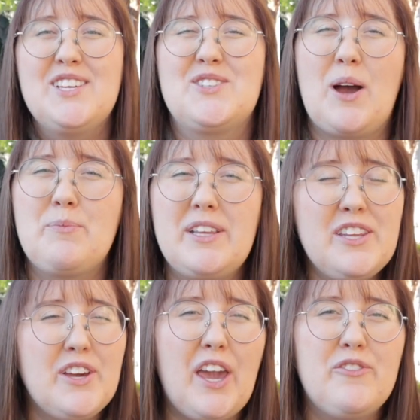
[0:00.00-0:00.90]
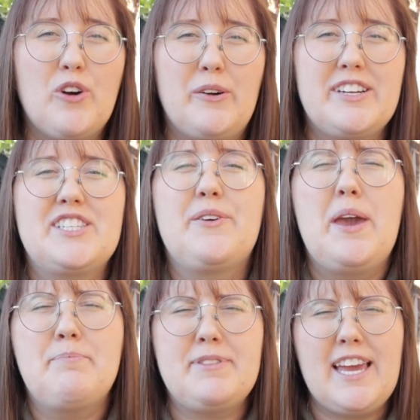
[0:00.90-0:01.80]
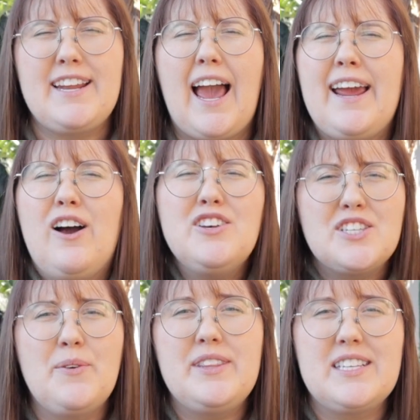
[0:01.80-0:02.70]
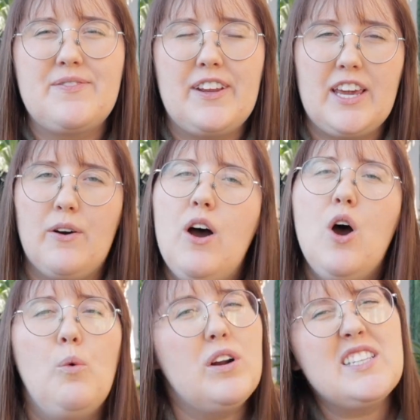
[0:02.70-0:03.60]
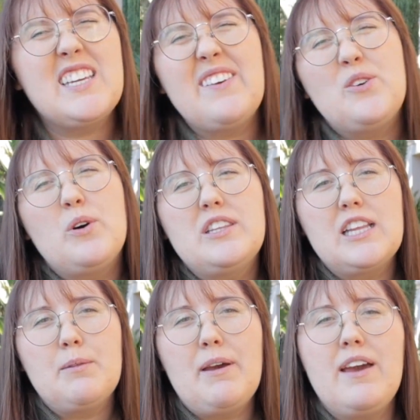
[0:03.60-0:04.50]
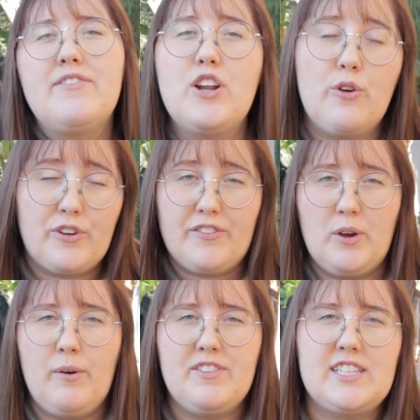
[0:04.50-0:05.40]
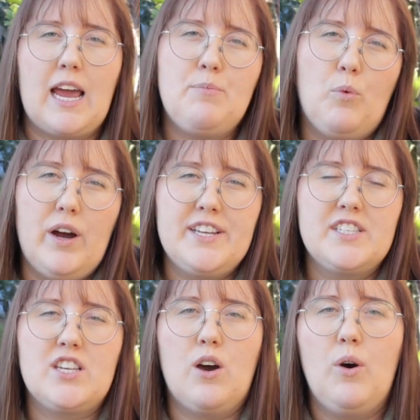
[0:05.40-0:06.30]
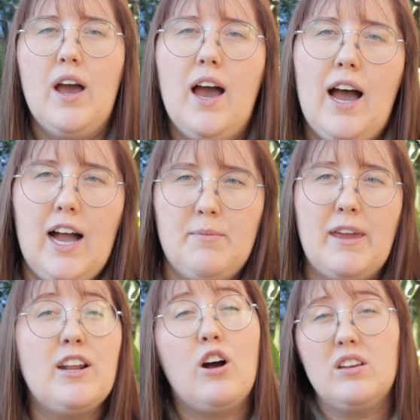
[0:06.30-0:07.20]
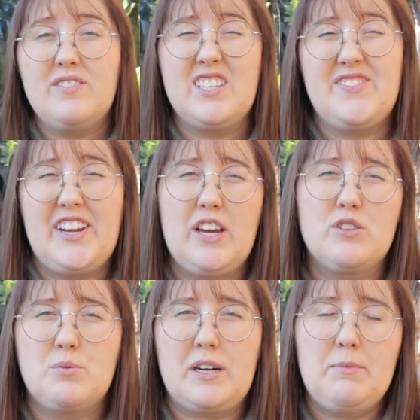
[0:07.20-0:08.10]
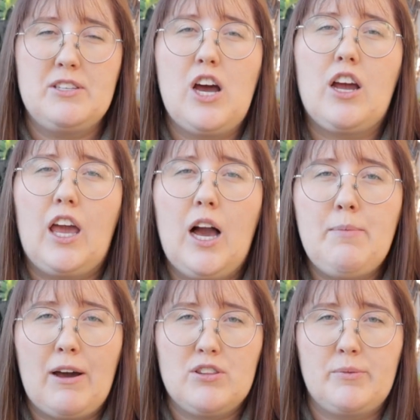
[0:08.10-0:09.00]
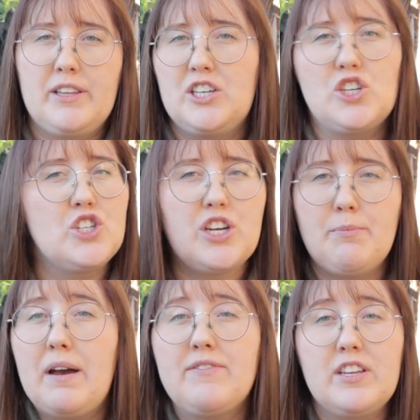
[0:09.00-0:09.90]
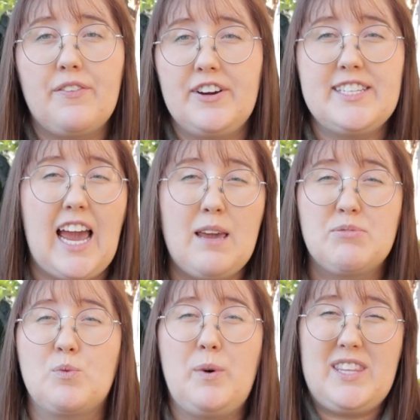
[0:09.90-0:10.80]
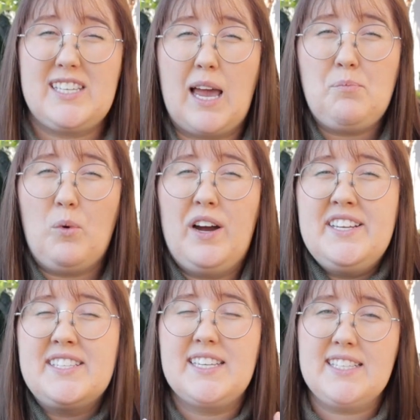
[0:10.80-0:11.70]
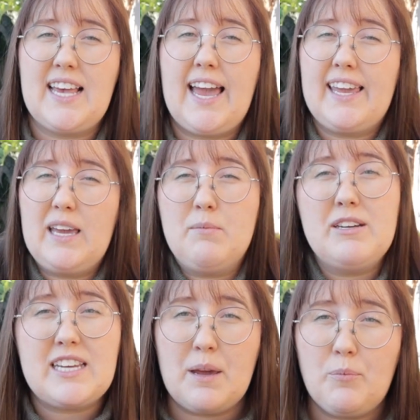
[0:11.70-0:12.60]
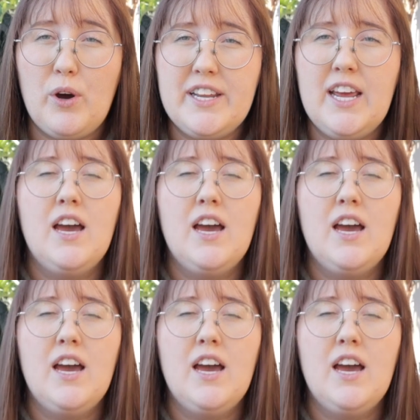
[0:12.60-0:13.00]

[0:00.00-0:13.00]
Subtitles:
So I'm really looking forward to it. But then I also in this video wanted to give you a little bit of an overview of the type 1. So in all of these videos, we're going to be talking about the relationship of the different types with the type 1, since I am a type 1.